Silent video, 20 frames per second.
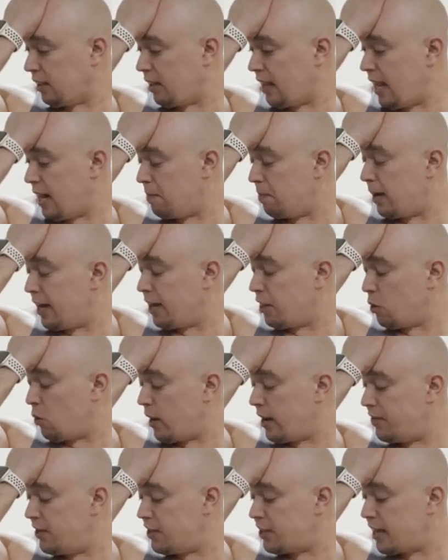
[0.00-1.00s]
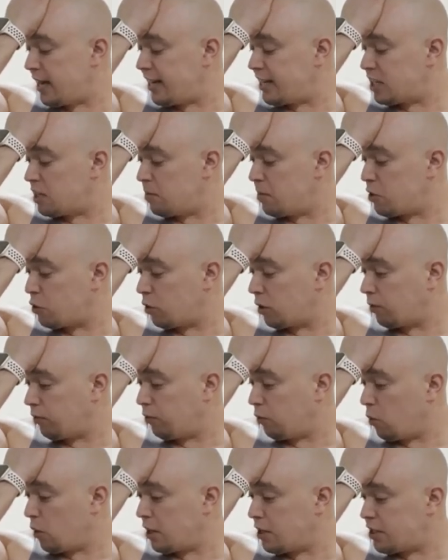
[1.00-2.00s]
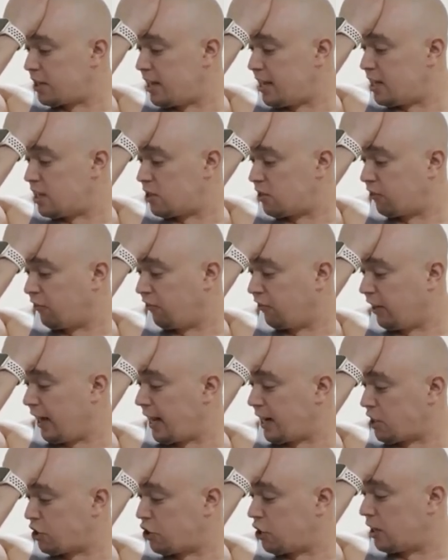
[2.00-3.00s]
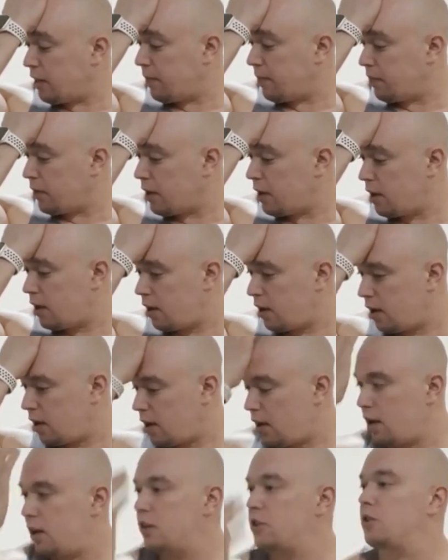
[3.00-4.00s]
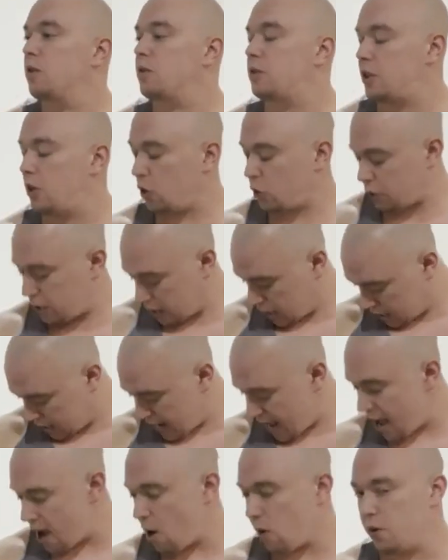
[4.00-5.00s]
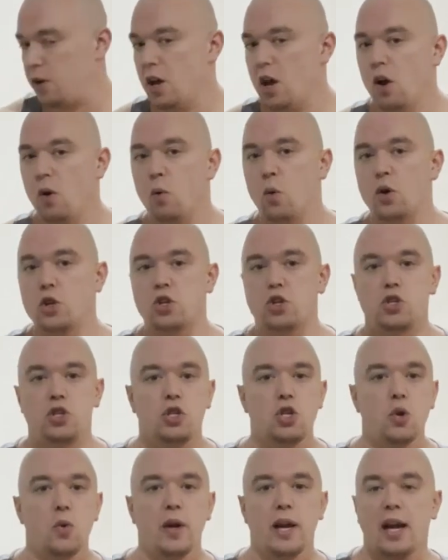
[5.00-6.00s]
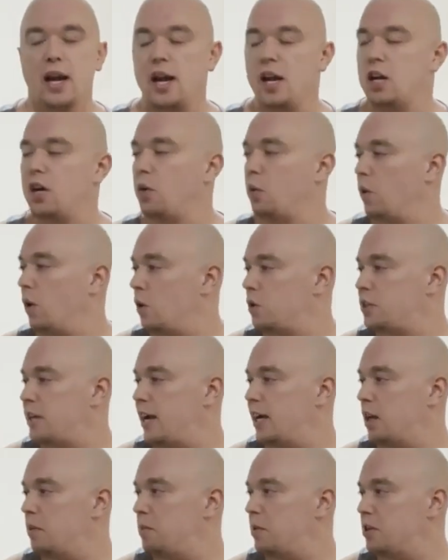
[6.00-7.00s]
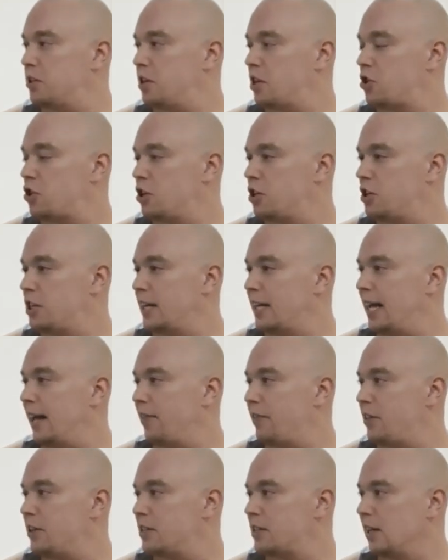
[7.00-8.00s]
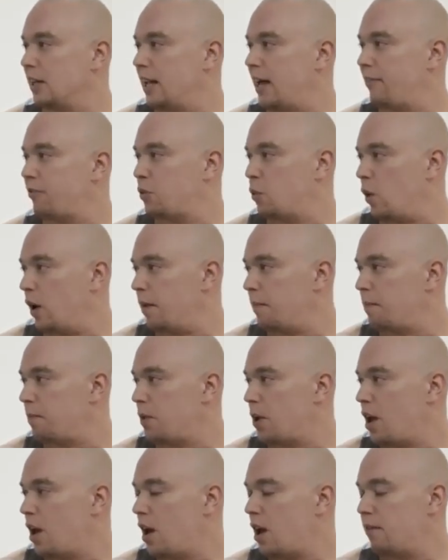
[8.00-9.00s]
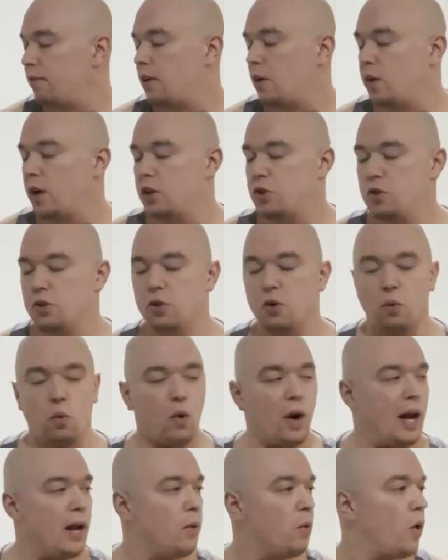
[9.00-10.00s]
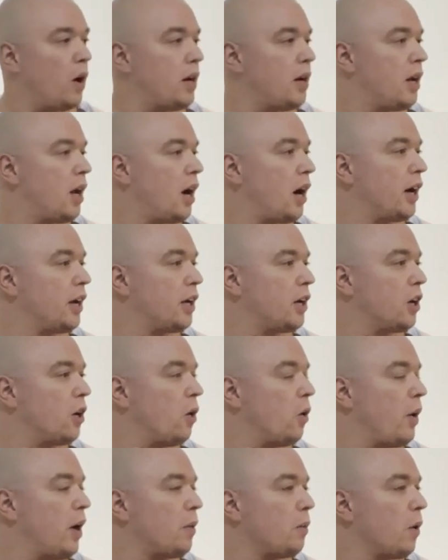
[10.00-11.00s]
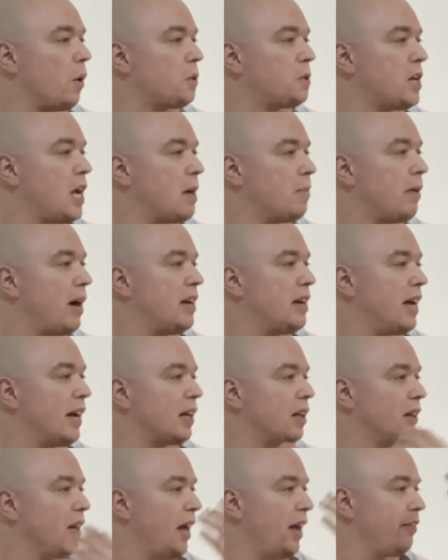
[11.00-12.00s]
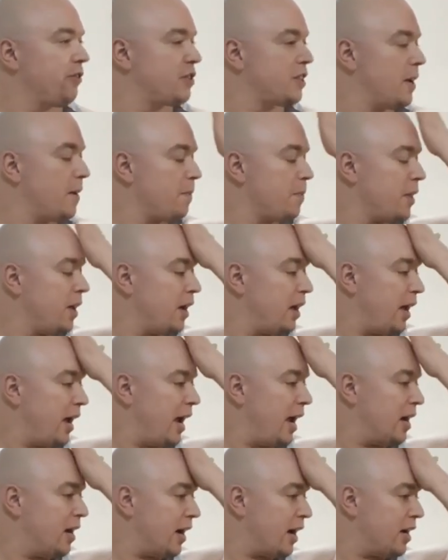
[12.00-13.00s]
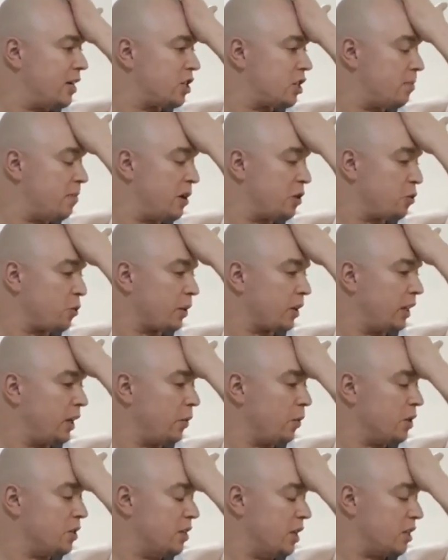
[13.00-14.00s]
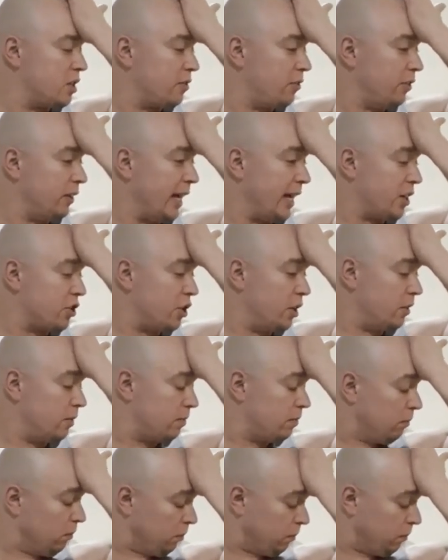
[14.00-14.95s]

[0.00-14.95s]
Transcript: And by the way, this isometric force is flexion, so tilting down, we're just doing it in a rotated position to get this left one. If I want to do the right one, I'm going to go and rotate my neck left and isometrically resist flexion.